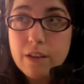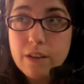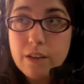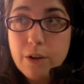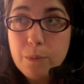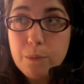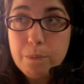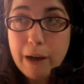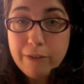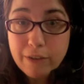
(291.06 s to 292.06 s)
You know,
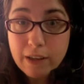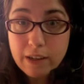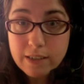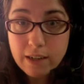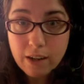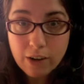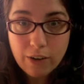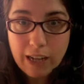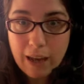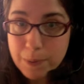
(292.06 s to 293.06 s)
Buffy did a
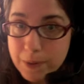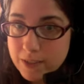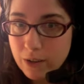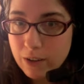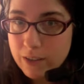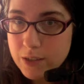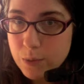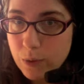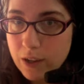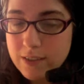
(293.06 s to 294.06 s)
great episode on
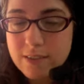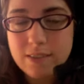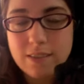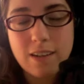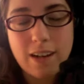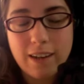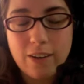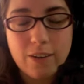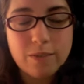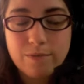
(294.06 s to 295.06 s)
this once. I
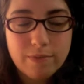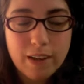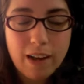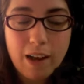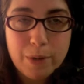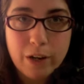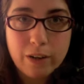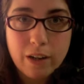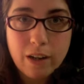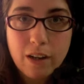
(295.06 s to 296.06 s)
know, I'm a
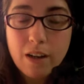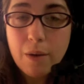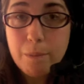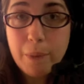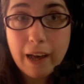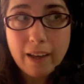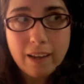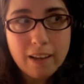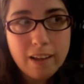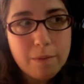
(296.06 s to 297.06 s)
nerd.
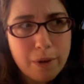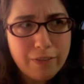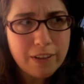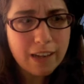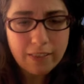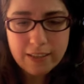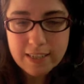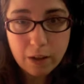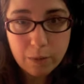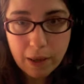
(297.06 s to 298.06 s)
But Buffy got these
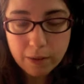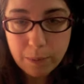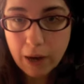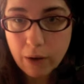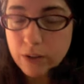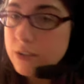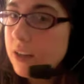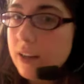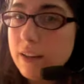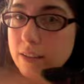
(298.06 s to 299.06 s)
telepathic powers,
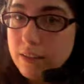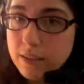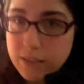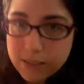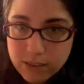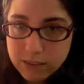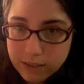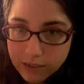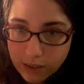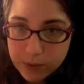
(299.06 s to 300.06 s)
and
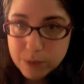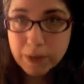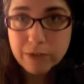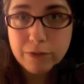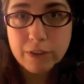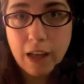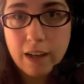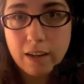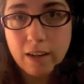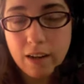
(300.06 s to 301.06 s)
there was a big
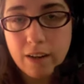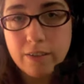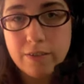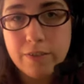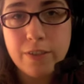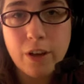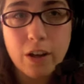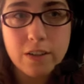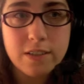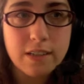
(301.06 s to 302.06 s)
flood of
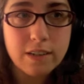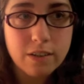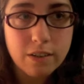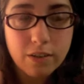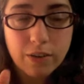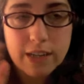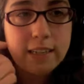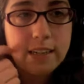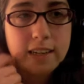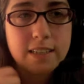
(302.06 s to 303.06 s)
thoughts and
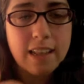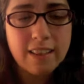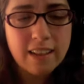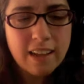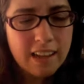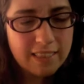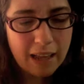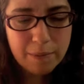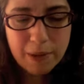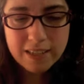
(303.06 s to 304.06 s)
craziness. And
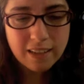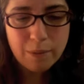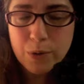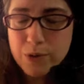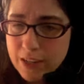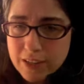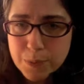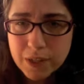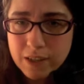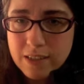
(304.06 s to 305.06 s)
that makes a lot sense
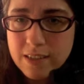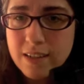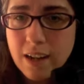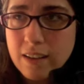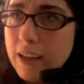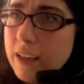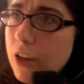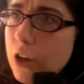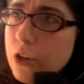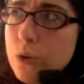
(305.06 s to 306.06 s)
because it's not like
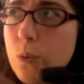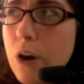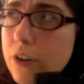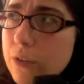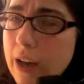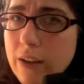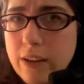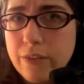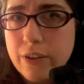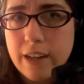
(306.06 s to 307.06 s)
you walk
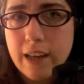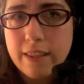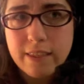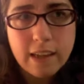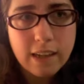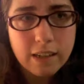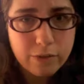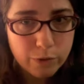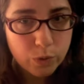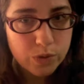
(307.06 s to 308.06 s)
around every day thinking
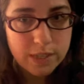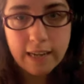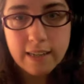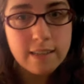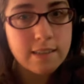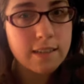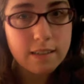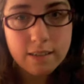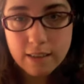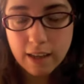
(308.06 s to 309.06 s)
in full
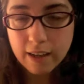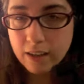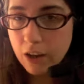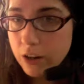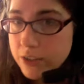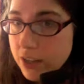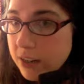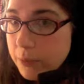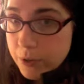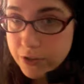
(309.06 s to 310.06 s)
sentences that are
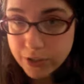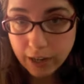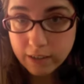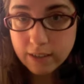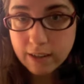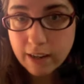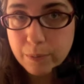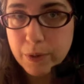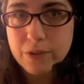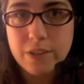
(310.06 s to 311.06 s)
suddenly projected at
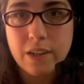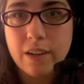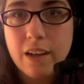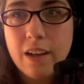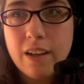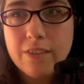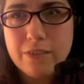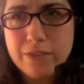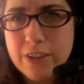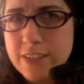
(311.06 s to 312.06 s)
a person.
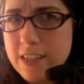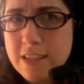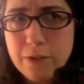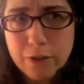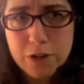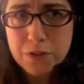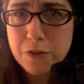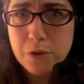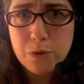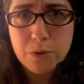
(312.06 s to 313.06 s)
For instance, in the first
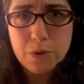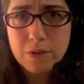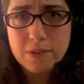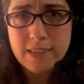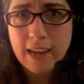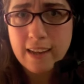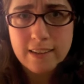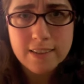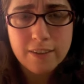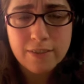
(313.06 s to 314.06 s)
few
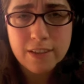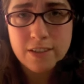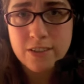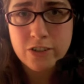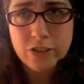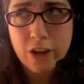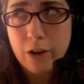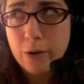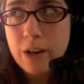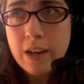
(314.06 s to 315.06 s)
seconds of this
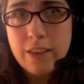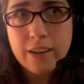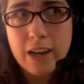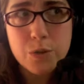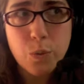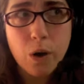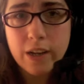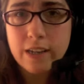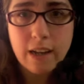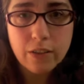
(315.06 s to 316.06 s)
show, the guy's
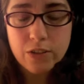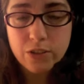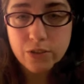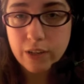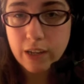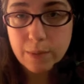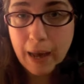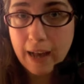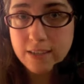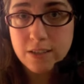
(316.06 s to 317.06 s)
walking down the street and he
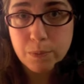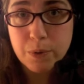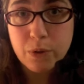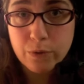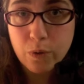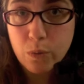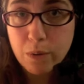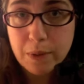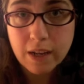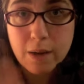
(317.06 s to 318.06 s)
passes a beautiful
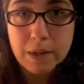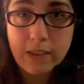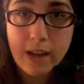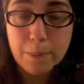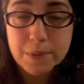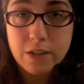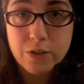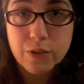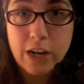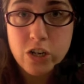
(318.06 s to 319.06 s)
woman coming in the
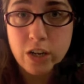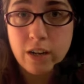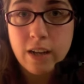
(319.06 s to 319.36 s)
opposite direction